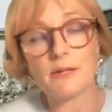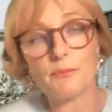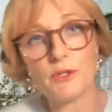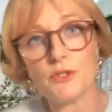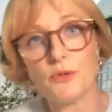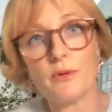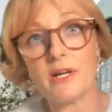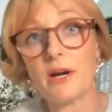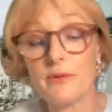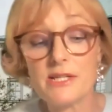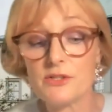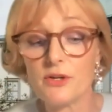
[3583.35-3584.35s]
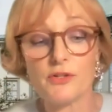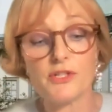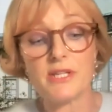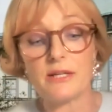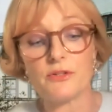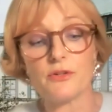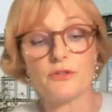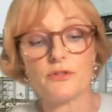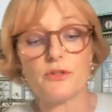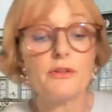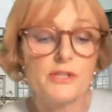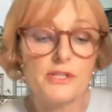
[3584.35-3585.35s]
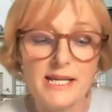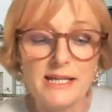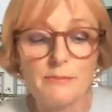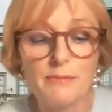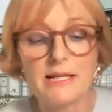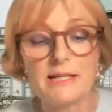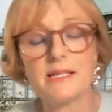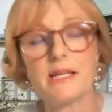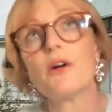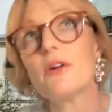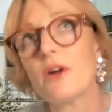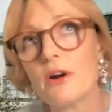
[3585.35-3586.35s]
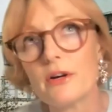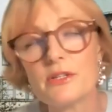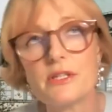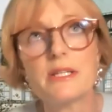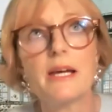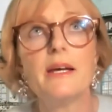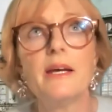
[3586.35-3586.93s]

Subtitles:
that we do in our research centers on sustainability, on arts,